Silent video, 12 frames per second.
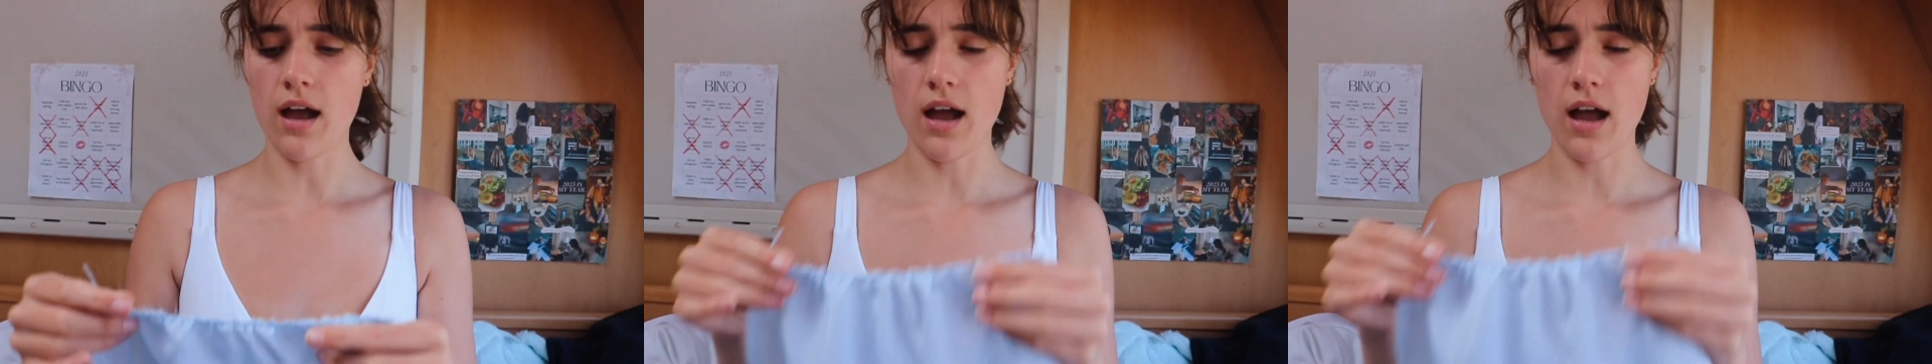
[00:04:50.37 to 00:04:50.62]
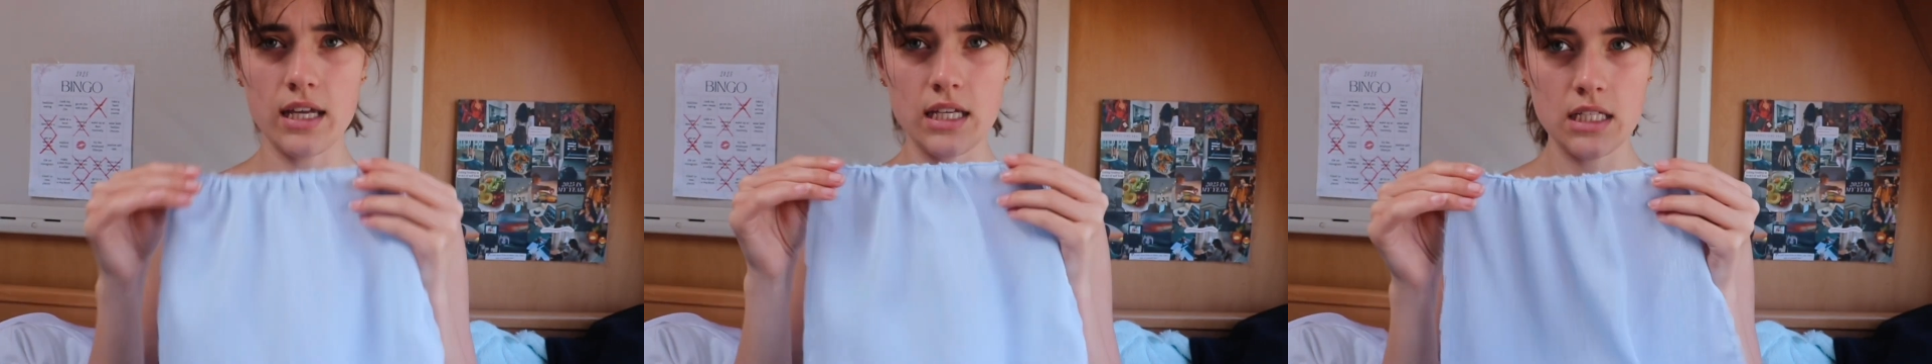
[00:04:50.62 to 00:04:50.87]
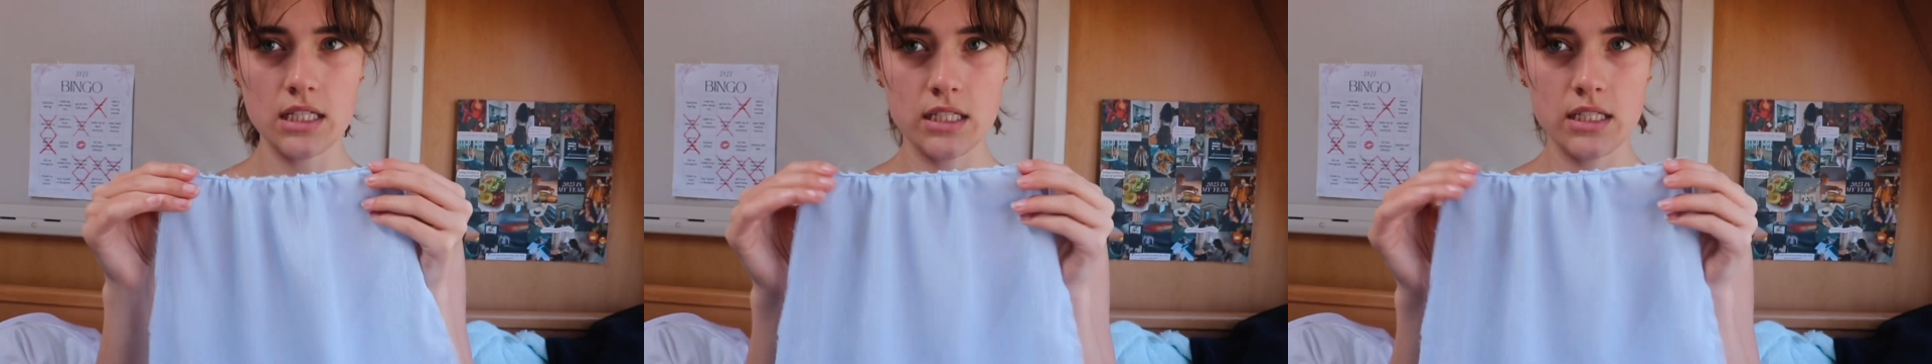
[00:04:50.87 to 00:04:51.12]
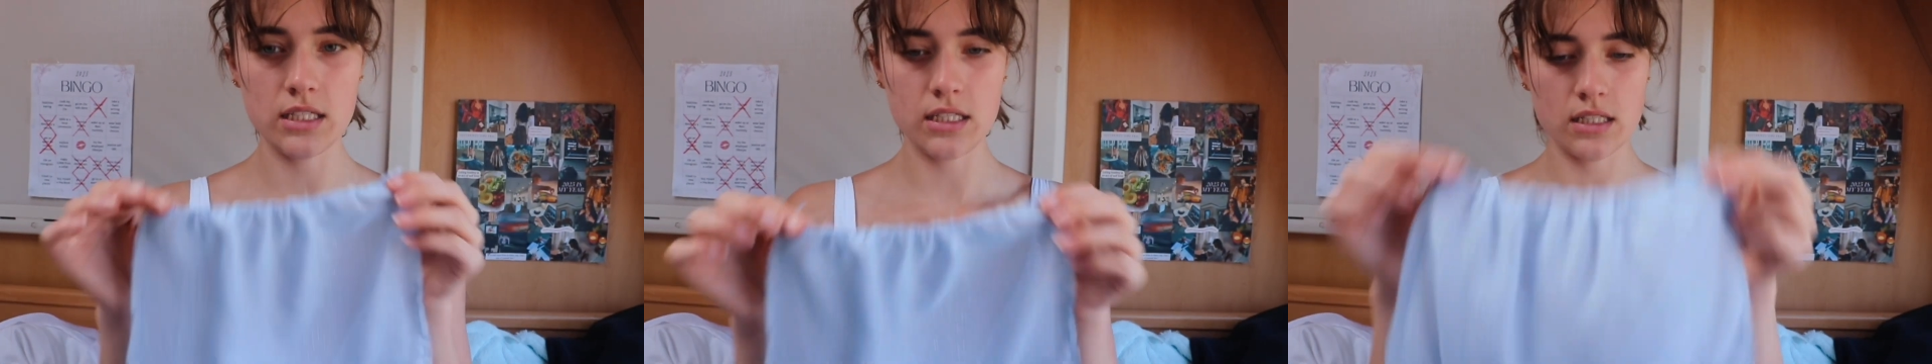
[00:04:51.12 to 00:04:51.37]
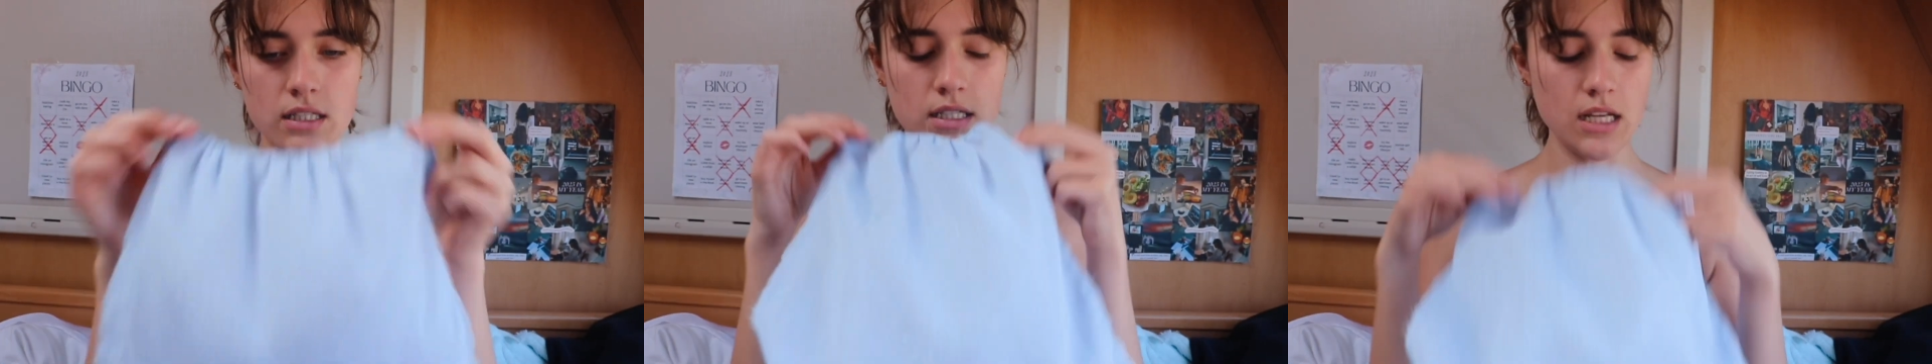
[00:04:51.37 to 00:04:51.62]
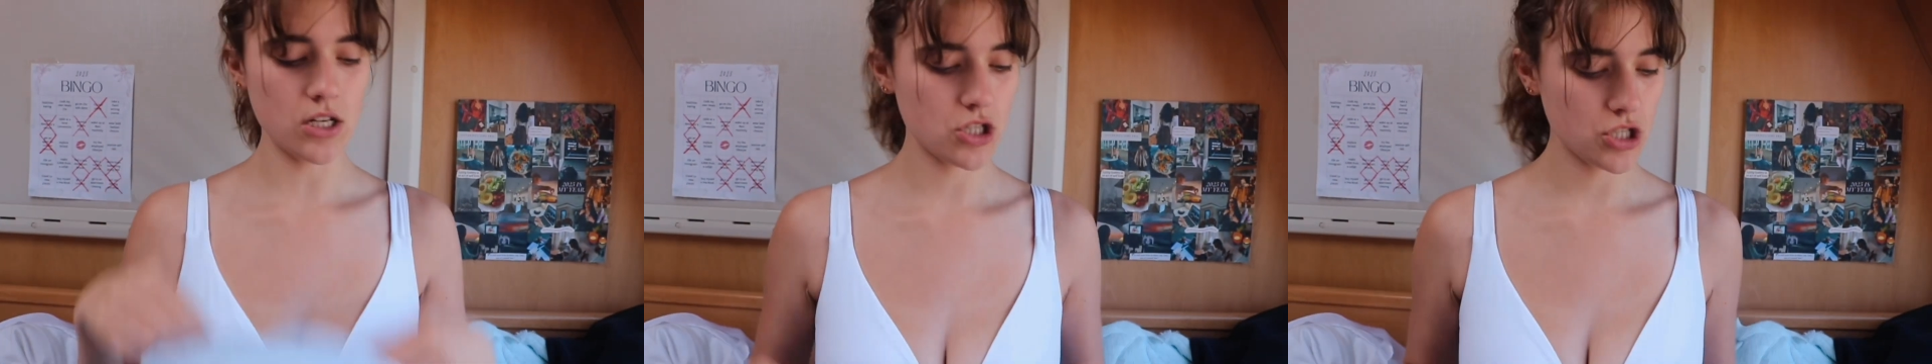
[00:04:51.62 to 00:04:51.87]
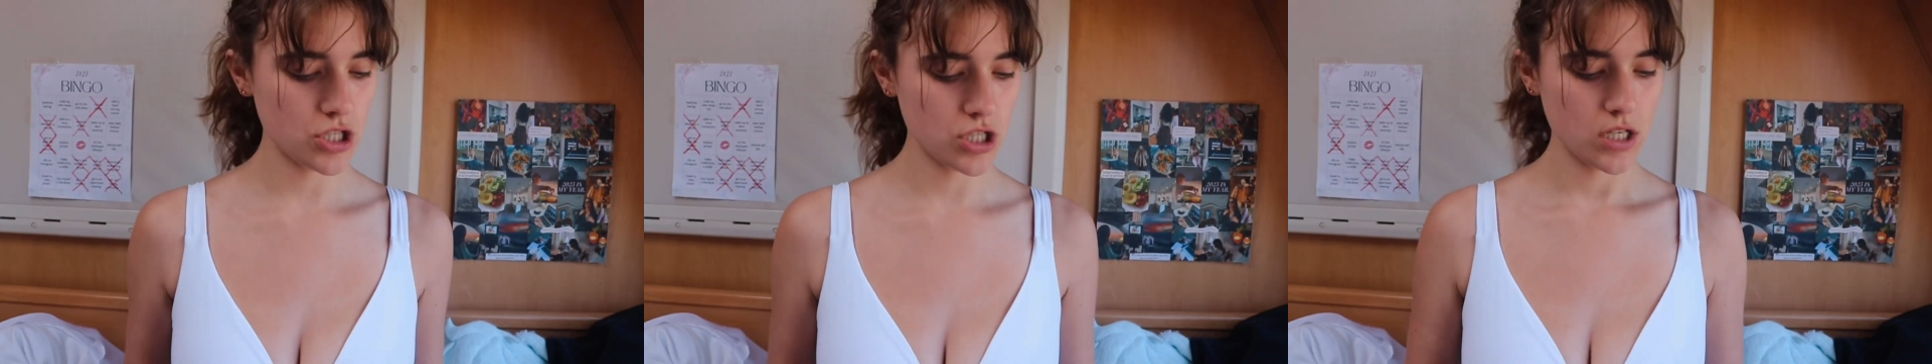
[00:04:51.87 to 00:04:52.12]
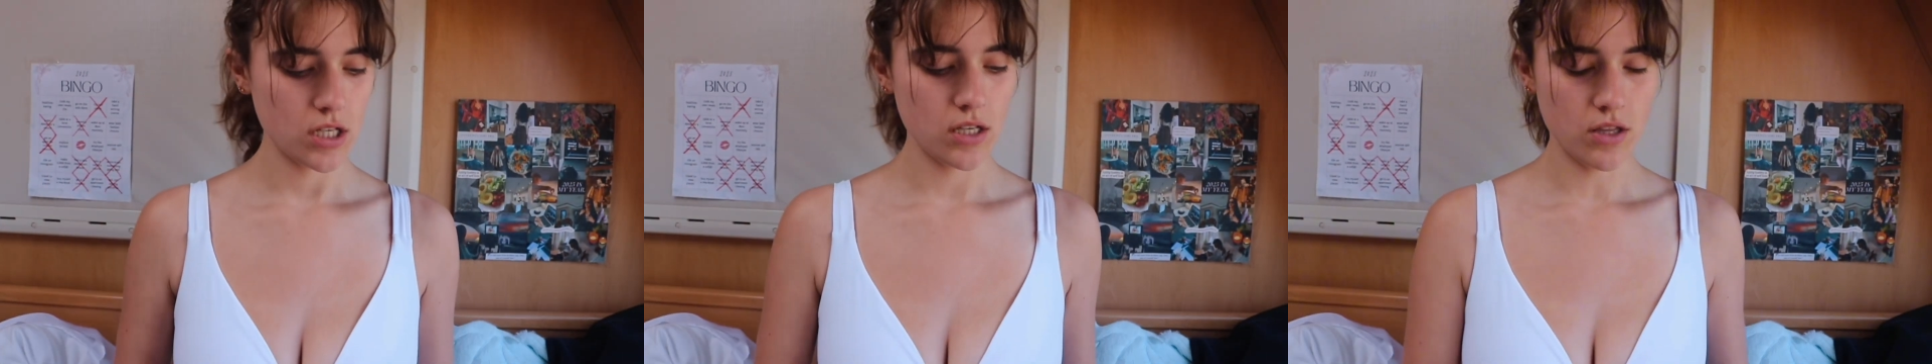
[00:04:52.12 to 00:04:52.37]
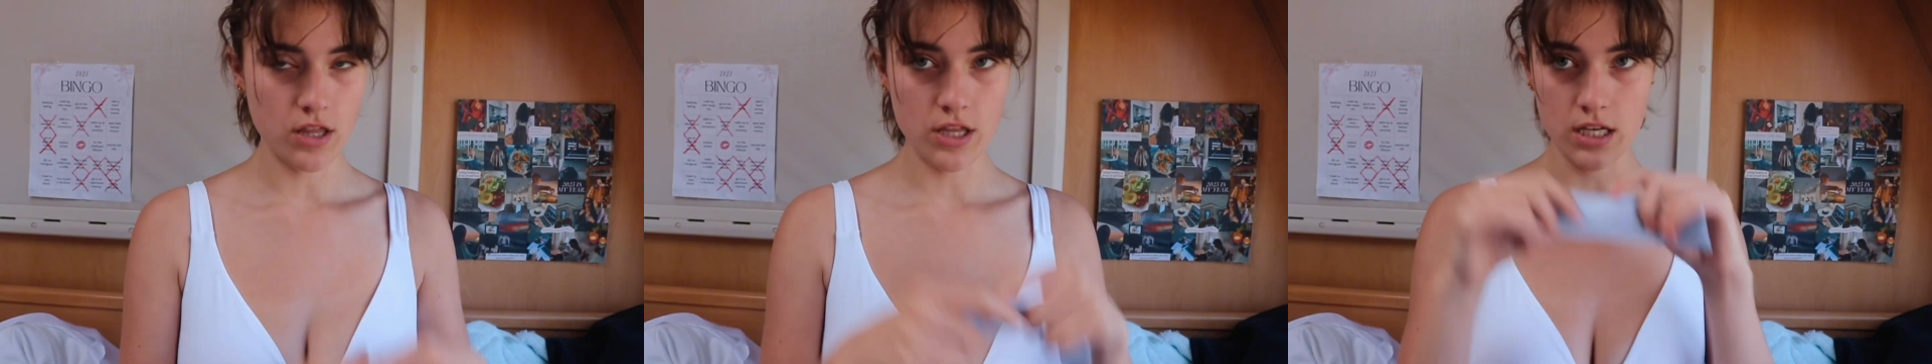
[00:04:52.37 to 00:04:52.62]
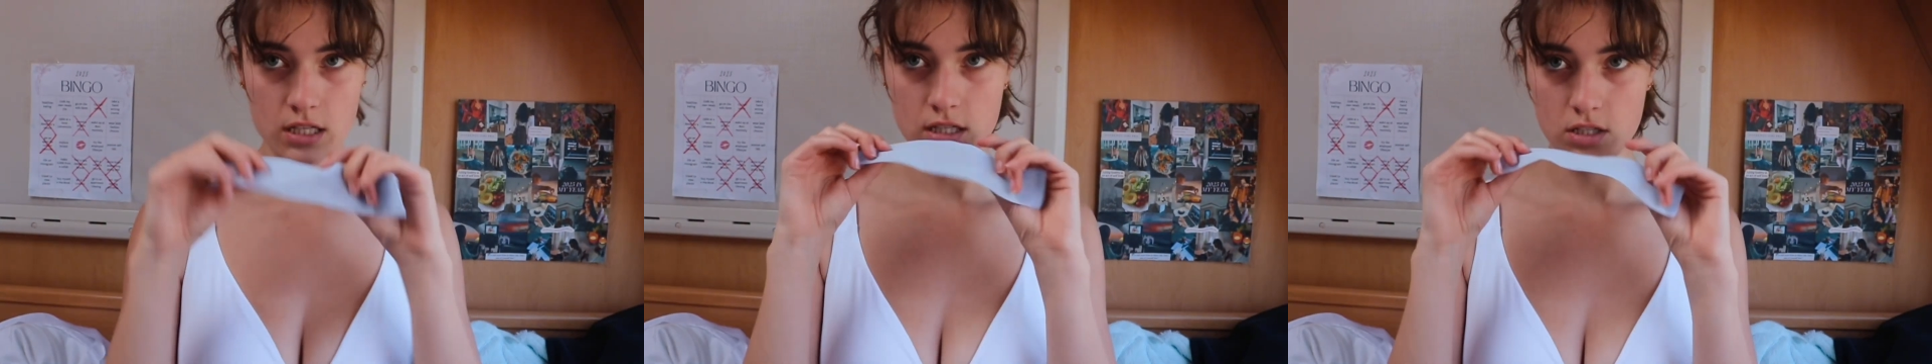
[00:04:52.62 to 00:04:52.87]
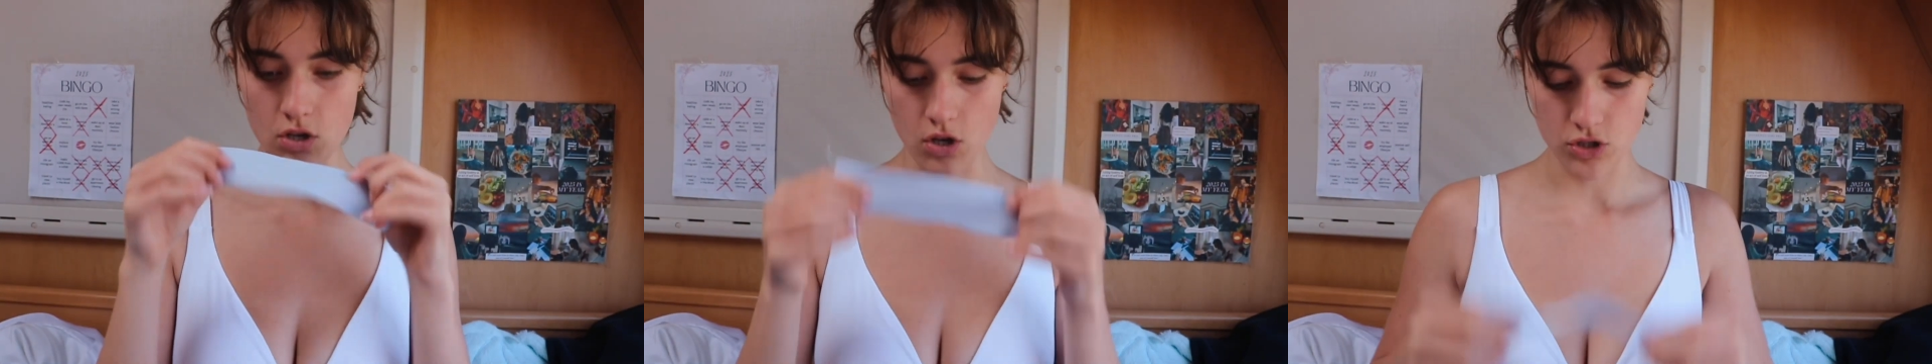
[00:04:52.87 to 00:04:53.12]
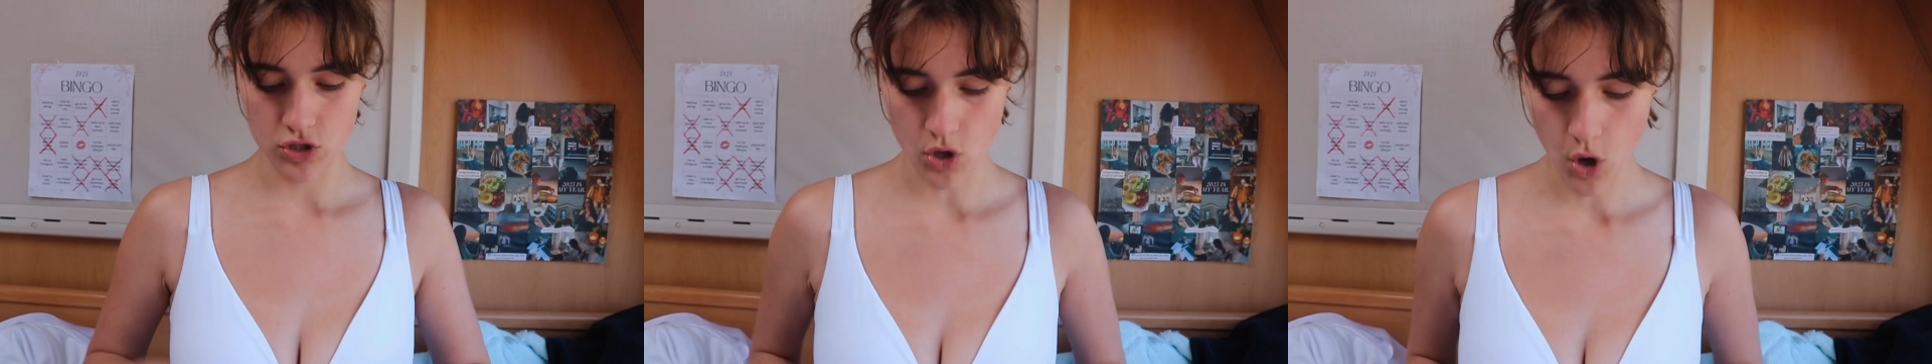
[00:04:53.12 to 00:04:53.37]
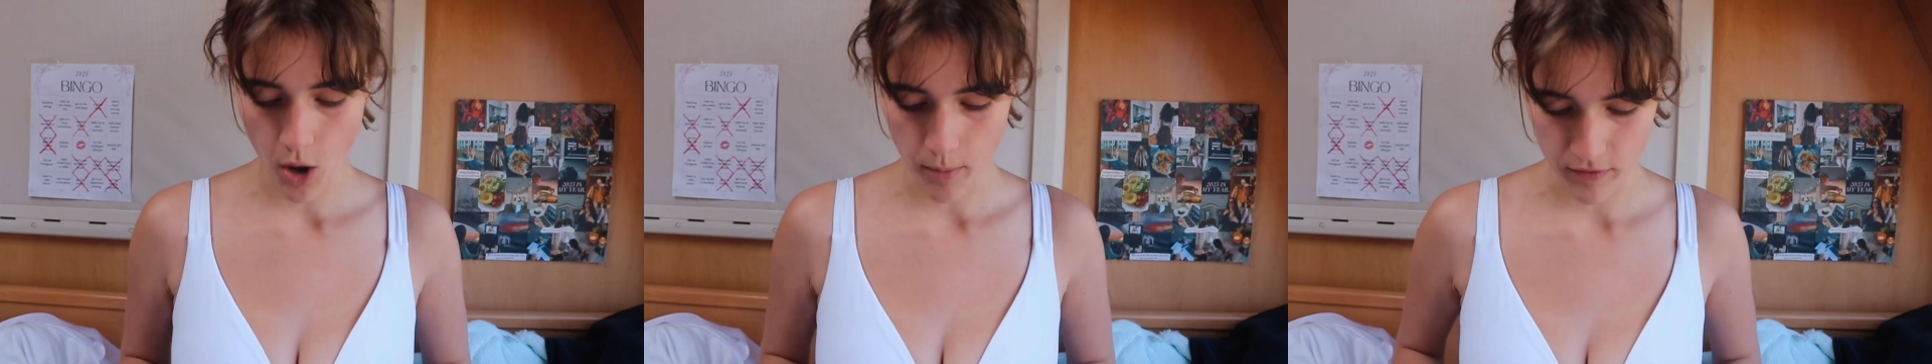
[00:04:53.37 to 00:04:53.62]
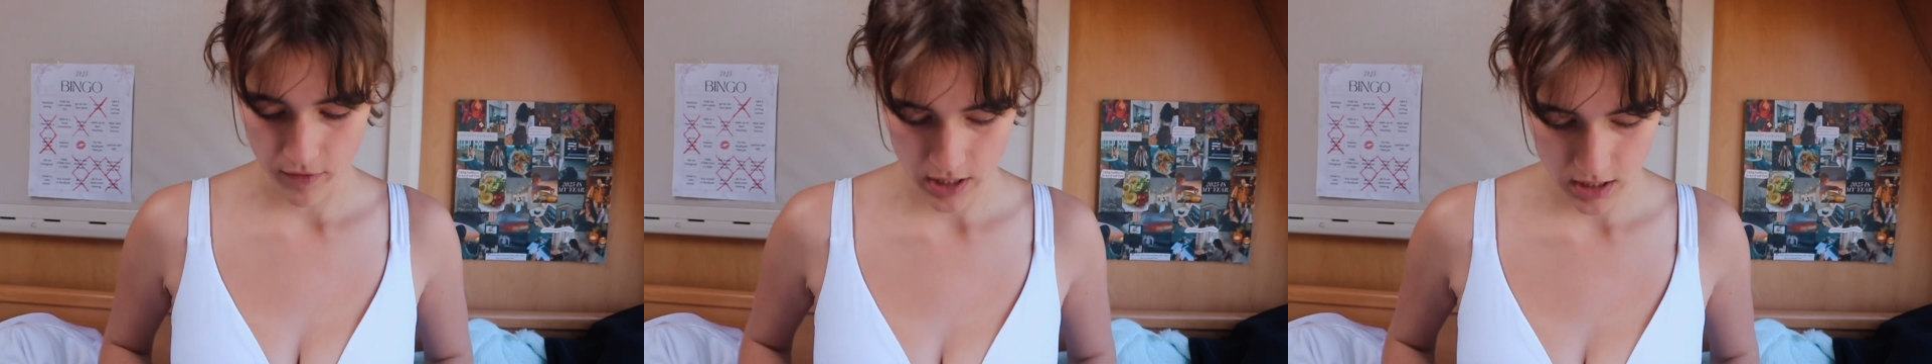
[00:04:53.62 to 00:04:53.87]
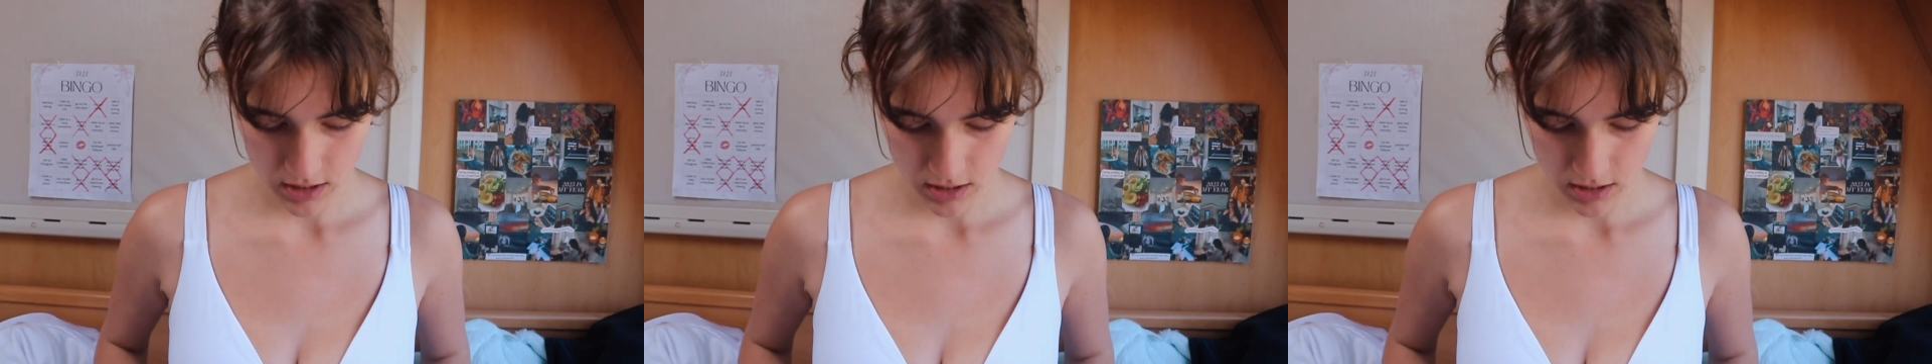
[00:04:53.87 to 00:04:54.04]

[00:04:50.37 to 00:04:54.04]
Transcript: I stitched this on top of it.